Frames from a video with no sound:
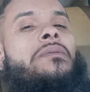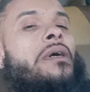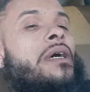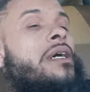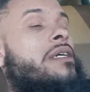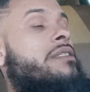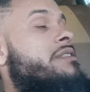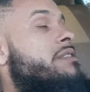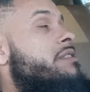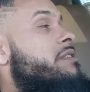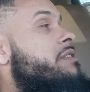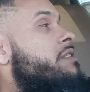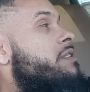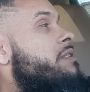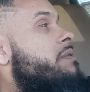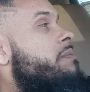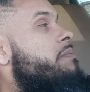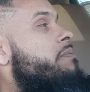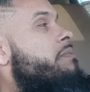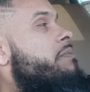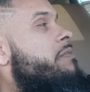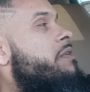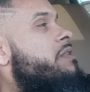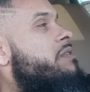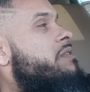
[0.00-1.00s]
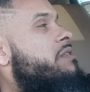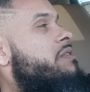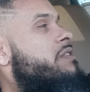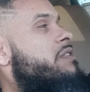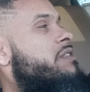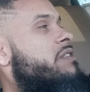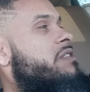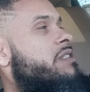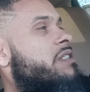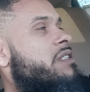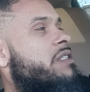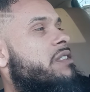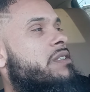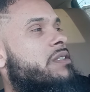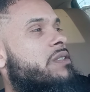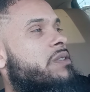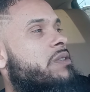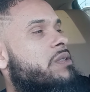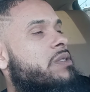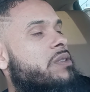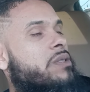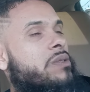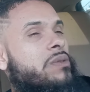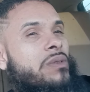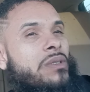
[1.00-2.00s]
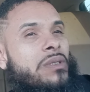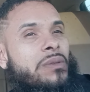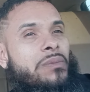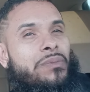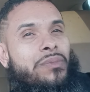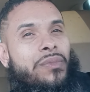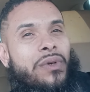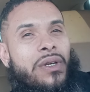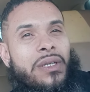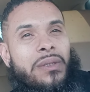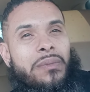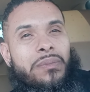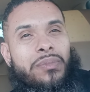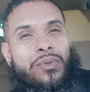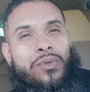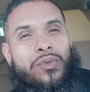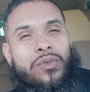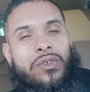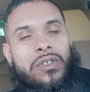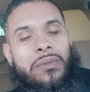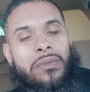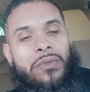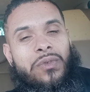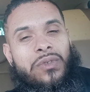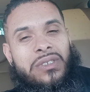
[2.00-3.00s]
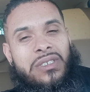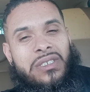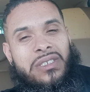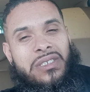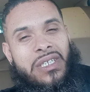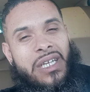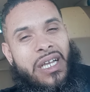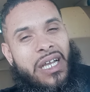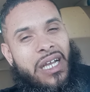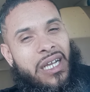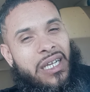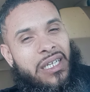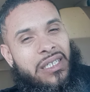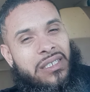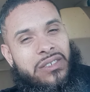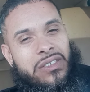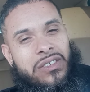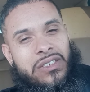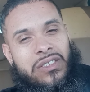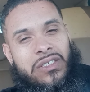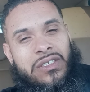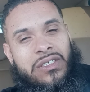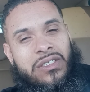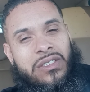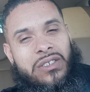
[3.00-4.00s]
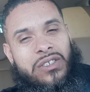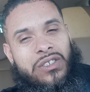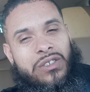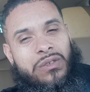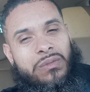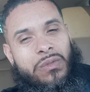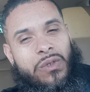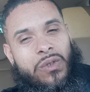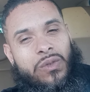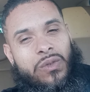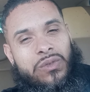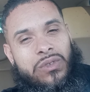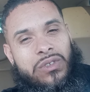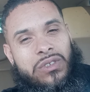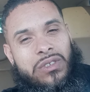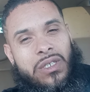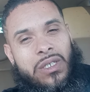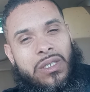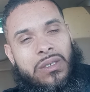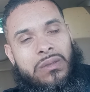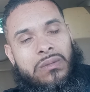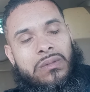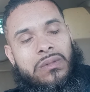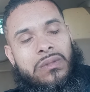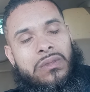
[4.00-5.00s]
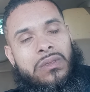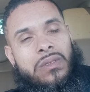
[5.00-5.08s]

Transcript: I just took a little quick break, pulled up on the side, spokes up.